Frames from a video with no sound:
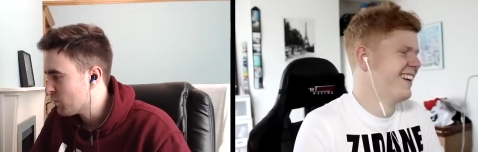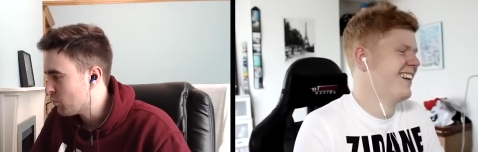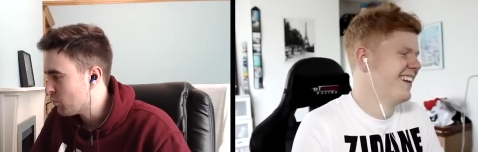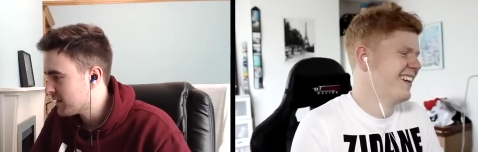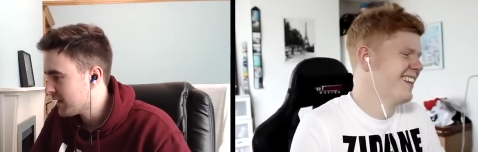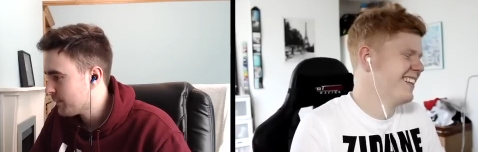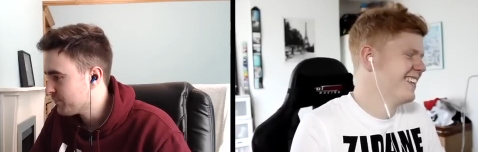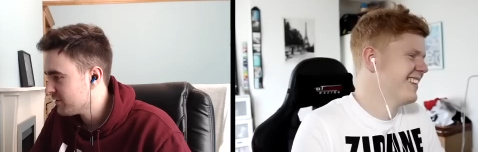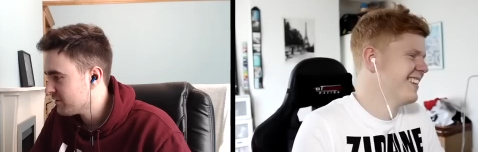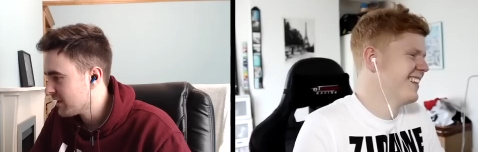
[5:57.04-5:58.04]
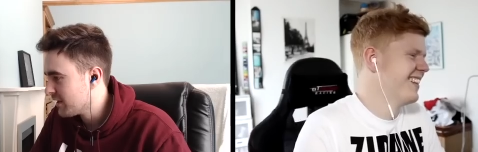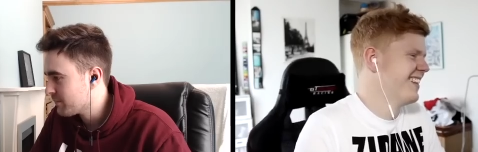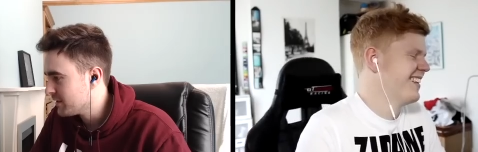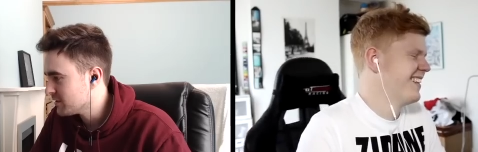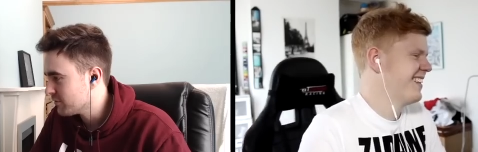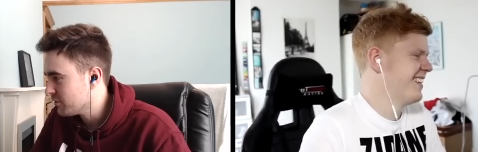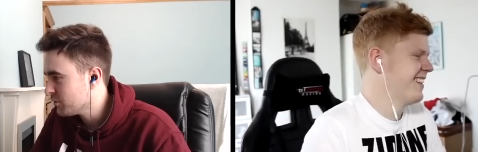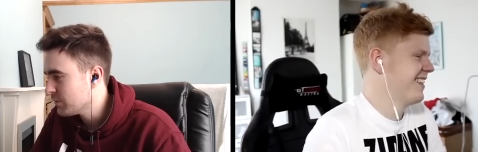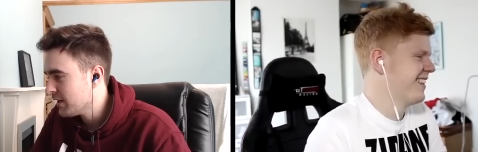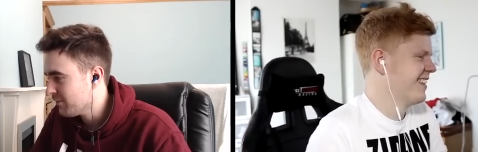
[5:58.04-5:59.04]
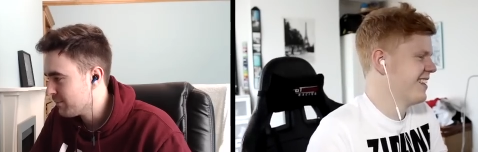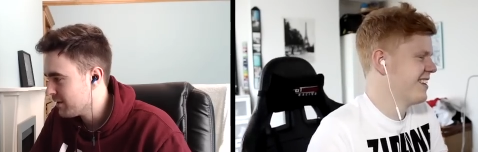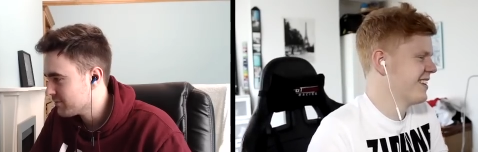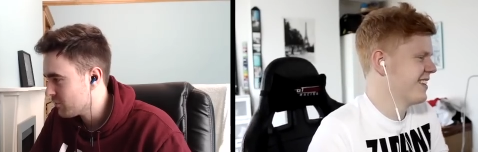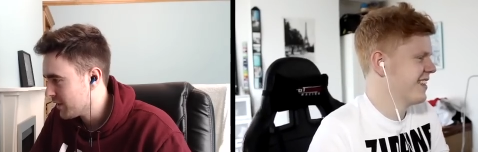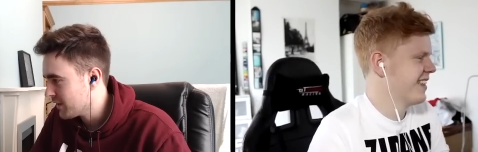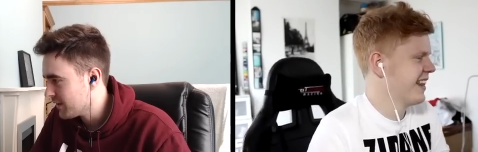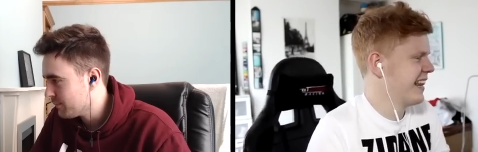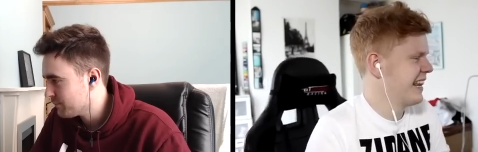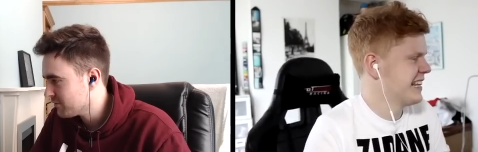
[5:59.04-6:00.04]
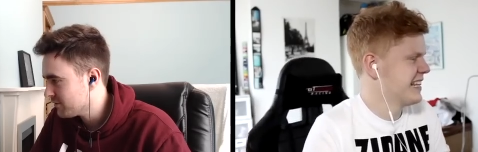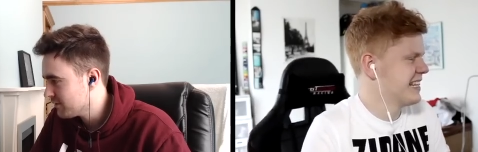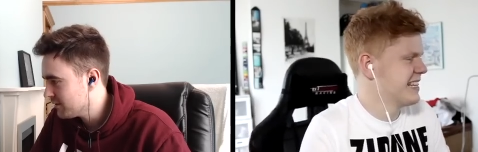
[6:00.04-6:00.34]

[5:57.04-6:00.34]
Speaker 1: Whitecaps. This guy plays for. Who the hell plays for Whitecaps?